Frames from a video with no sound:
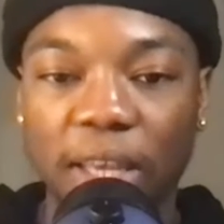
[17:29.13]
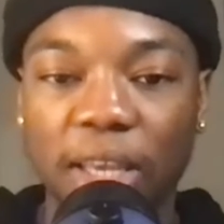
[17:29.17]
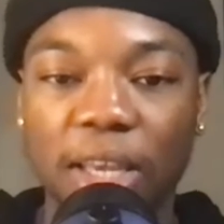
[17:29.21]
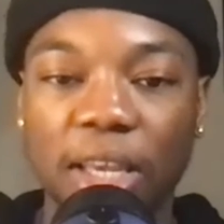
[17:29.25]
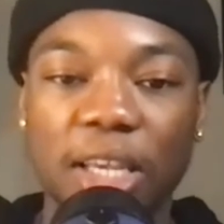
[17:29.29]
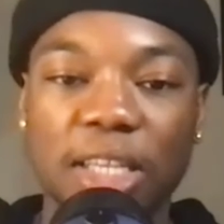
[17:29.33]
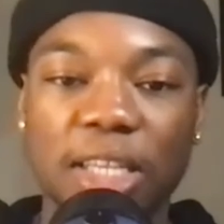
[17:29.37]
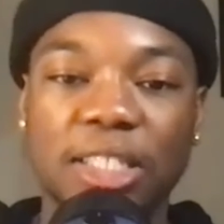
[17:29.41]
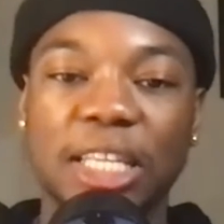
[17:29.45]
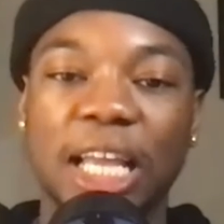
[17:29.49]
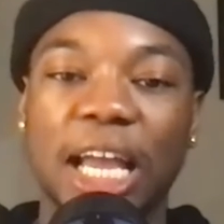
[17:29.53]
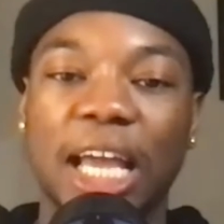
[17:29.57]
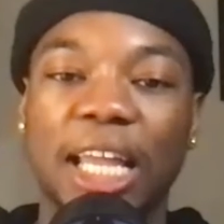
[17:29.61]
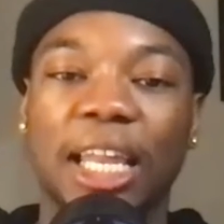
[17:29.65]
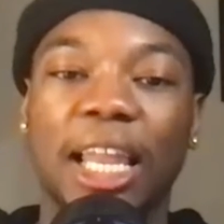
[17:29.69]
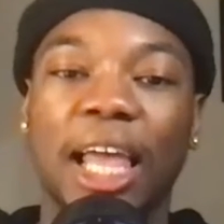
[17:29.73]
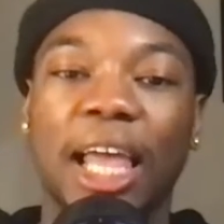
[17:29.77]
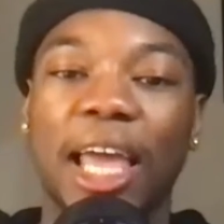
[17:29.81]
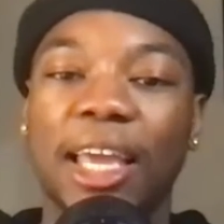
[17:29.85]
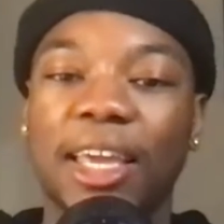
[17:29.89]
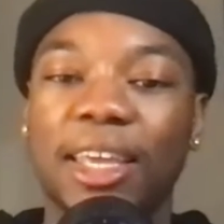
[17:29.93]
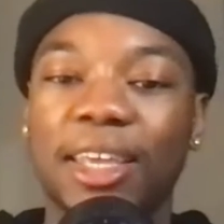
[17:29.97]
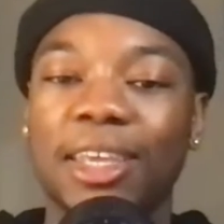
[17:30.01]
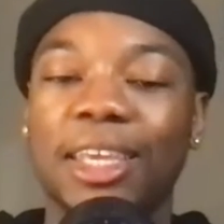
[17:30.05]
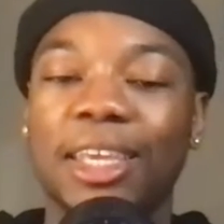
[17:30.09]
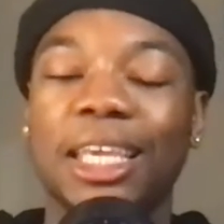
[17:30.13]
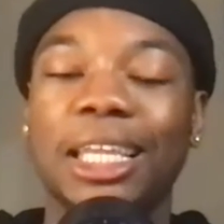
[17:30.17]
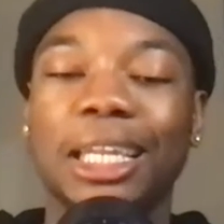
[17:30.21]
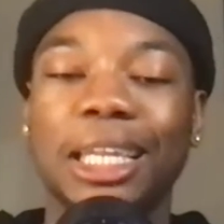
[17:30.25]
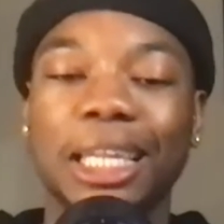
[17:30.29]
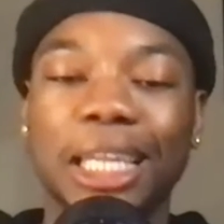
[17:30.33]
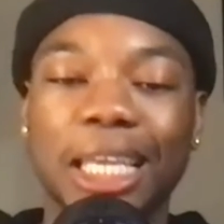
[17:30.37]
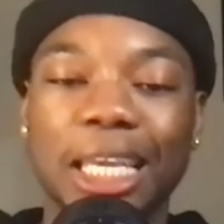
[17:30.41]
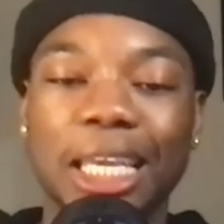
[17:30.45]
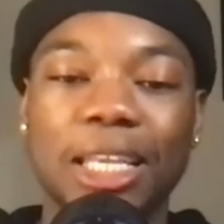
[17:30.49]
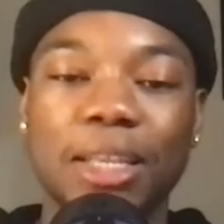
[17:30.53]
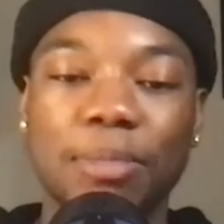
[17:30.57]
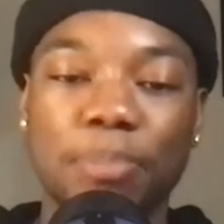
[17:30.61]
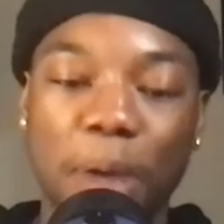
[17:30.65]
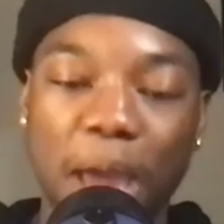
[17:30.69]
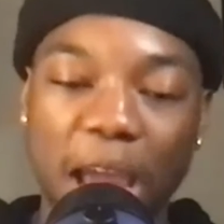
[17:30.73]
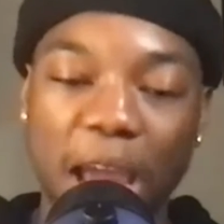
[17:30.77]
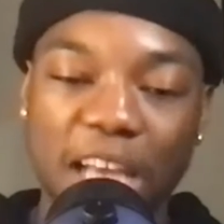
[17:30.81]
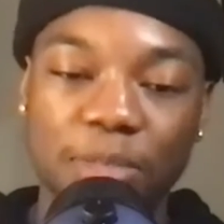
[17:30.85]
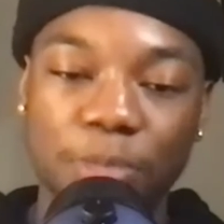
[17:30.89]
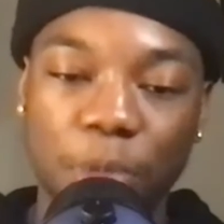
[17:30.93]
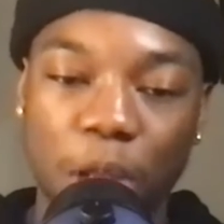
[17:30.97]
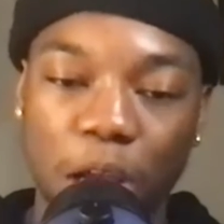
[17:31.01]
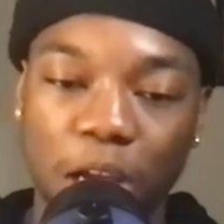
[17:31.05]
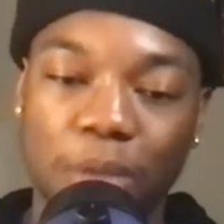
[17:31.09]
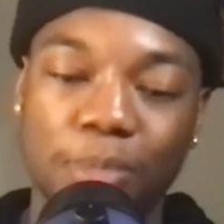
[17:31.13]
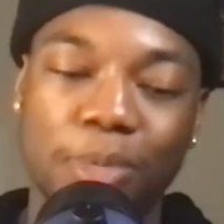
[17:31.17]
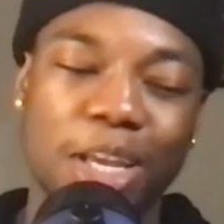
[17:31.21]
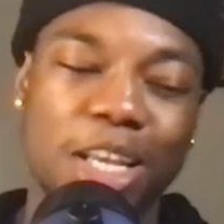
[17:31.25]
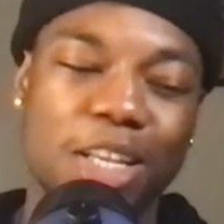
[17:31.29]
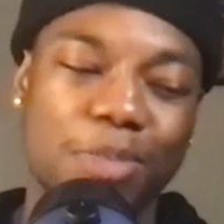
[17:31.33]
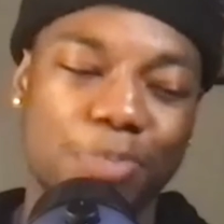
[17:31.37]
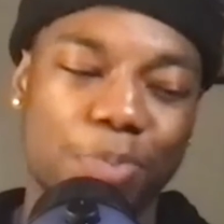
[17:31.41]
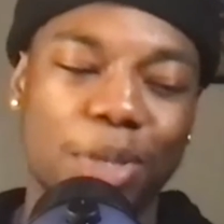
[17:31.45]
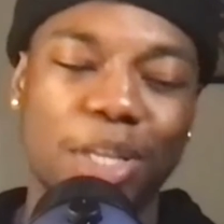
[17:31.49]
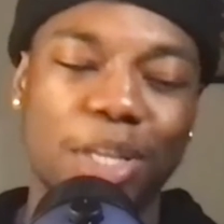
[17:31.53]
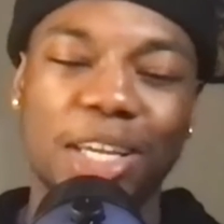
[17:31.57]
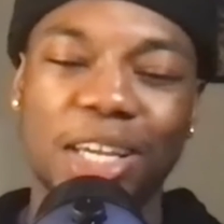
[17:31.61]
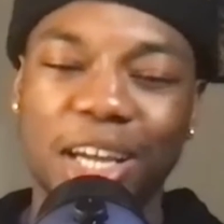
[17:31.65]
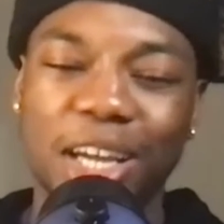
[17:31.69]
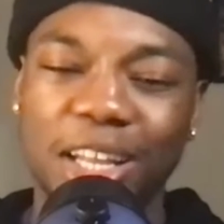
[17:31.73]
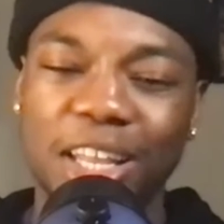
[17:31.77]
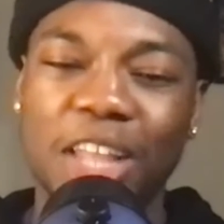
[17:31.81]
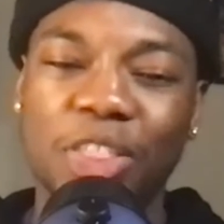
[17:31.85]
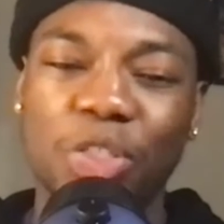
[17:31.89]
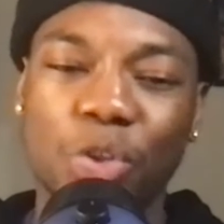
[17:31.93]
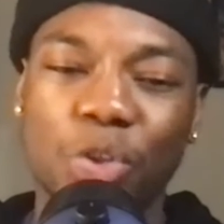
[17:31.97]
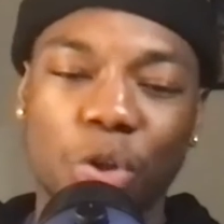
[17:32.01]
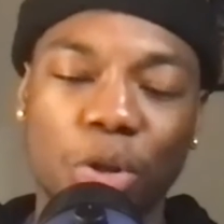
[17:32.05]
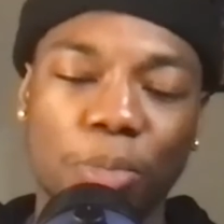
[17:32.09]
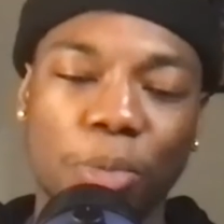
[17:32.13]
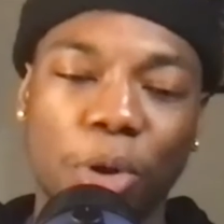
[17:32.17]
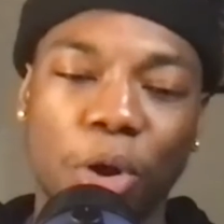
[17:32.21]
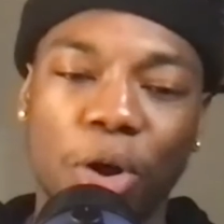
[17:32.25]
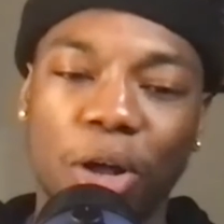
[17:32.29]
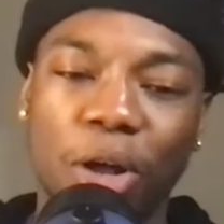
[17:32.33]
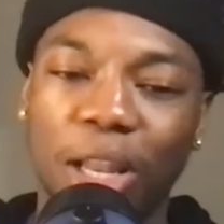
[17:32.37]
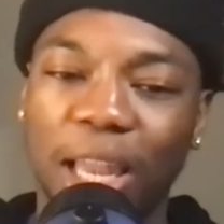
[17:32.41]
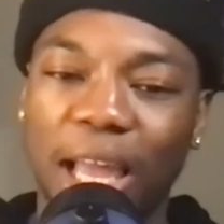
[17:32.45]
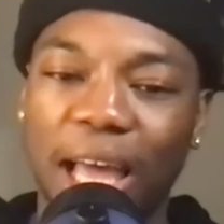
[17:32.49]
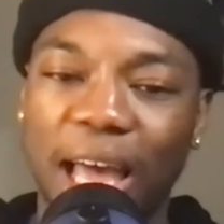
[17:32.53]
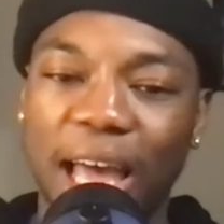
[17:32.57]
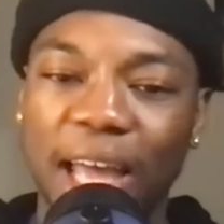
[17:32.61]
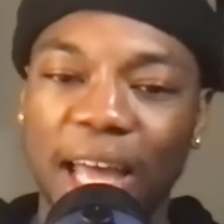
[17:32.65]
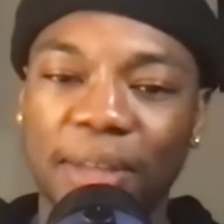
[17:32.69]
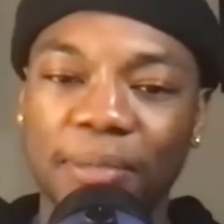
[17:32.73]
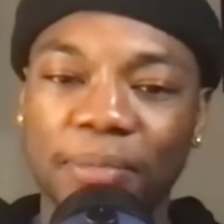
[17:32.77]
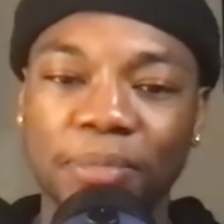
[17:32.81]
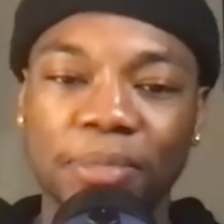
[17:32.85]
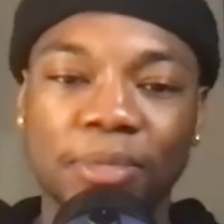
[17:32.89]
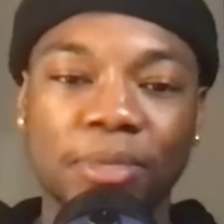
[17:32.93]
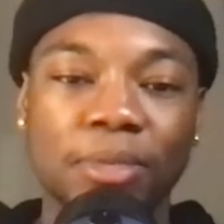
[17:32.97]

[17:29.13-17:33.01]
It's not like elite pass blocking, but he's pretty good. They throw the ball a lot.